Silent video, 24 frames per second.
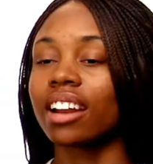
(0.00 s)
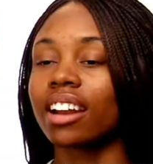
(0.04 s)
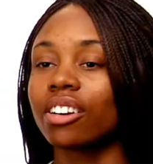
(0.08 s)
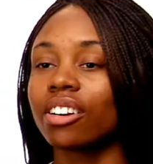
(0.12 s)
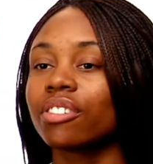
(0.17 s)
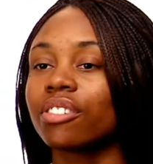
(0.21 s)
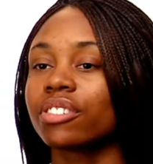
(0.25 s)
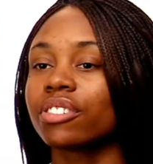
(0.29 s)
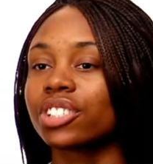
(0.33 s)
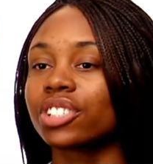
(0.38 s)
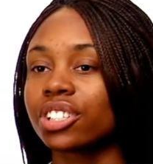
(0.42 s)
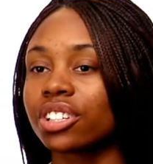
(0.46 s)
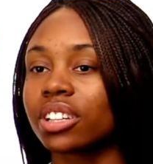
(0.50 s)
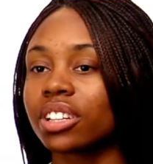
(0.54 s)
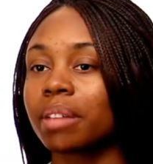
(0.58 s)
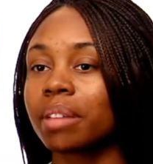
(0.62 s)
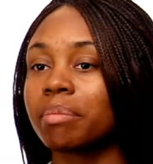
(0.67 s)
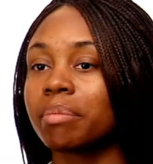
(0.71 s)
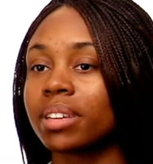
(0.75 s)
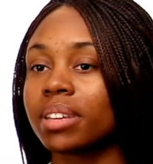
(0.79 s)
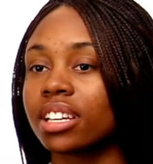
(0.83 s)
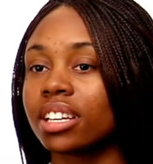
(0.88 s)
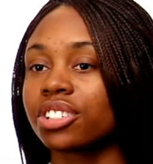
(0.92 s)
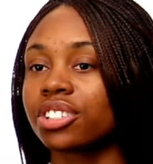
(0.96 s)
know for sure
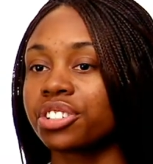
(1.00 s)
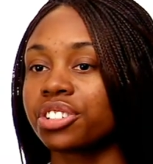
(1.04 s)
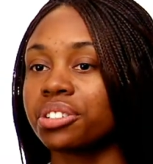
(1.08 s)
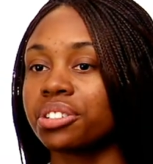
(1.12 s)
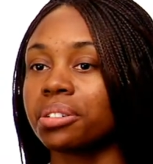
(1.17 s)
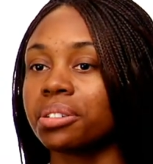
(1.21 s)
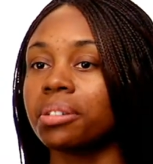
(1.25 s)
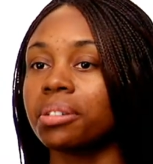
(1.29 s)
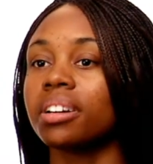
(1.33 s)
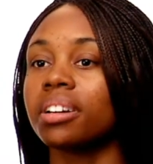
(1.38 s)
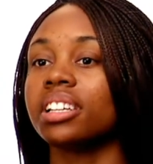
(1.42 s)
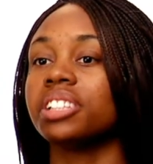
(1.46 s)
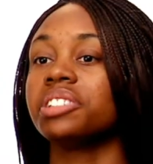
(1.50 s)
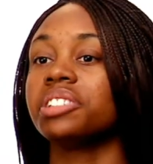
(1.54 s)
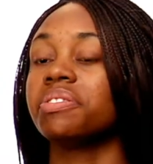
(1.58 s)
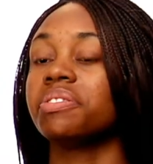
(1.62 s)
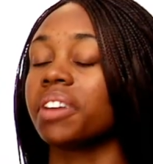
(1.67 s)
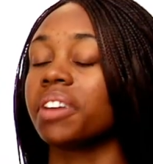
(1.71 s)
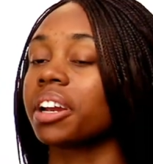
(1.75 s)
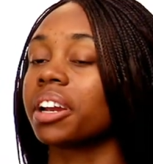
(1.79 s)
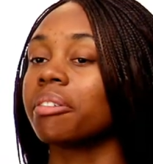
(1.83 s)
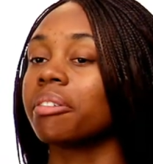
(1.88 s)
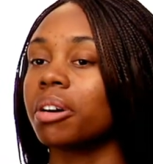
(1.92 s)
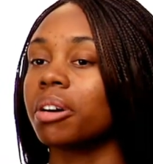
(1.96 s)
that BSU is
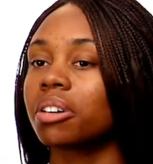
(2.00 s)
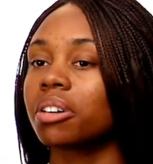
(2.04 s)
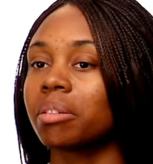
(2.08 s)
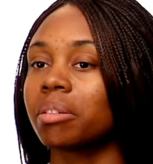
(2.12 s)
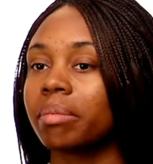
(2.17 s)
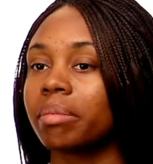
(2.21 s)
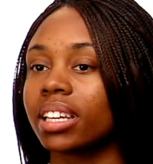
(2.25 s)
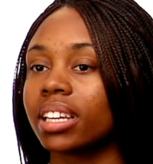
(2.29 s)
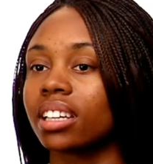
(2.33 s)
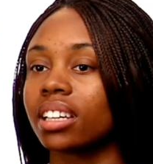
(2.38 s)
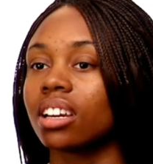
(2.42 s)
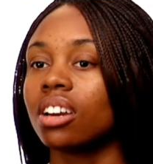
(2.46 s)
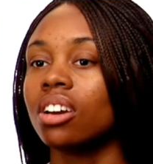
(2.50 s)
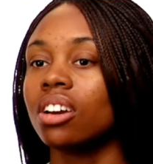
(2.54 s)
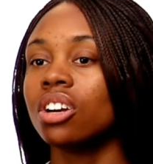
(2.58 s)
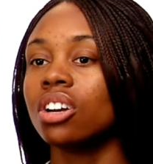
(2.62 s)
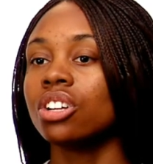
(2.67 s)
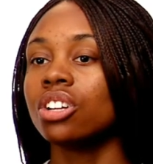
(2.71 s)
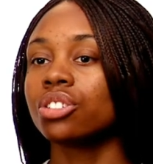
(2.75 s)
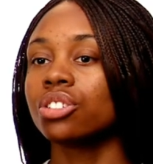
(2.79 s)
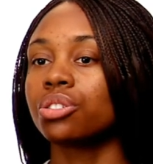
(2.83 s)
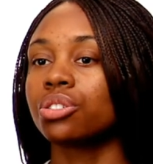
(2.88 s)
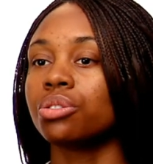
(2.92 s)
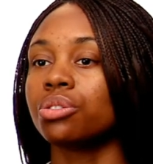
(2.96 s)
very welcoming
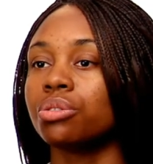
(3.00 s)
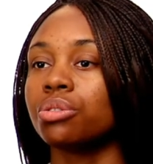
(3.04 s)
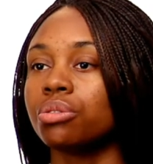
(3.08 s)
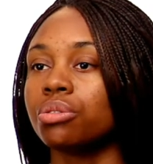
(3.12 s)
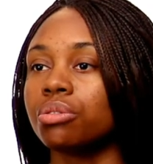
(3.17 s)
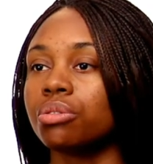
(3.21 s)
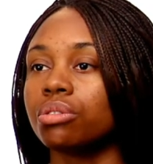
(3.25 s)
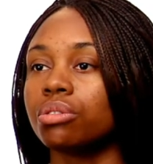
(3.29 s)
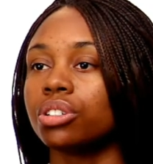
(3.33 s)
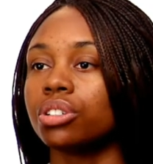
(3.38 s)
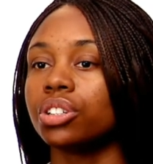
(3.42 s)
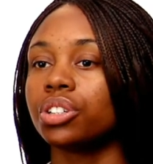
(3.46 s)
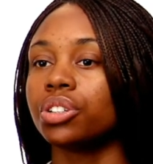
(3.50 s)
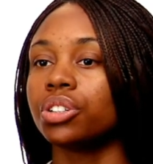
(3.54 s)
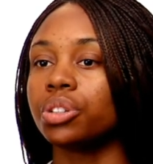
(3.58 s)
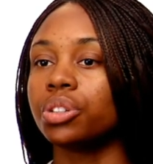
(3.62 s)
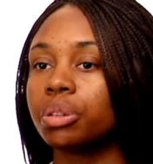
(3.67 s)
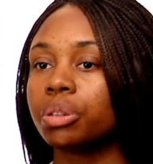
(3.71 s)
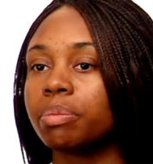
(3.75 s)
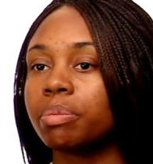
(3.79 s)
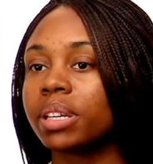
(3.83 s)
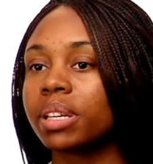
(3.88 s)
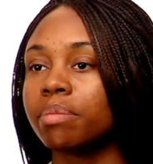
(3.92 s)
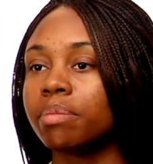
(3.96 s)
to
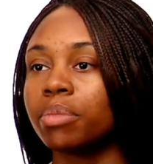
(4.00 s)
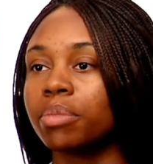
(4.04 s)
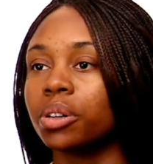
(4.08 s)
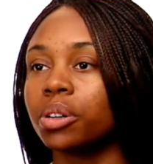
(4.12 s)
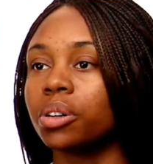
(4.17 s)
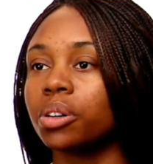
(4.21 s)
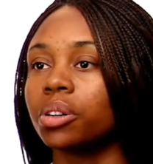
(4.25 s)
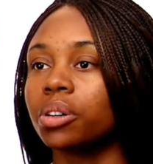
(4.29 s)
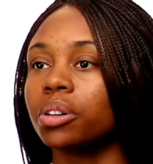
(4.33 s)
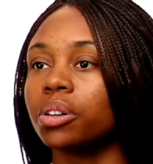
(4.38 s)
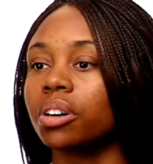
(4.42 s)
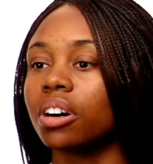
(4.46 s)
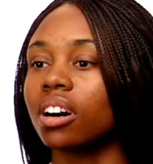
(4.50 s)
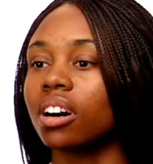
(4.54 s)
new people